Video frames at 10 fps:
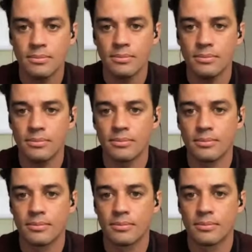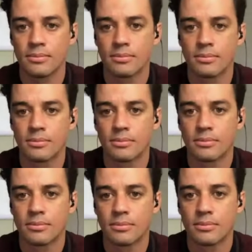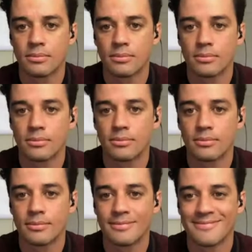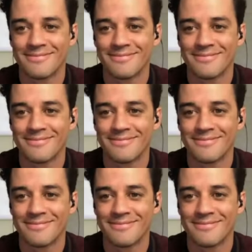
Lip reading: (not speaking)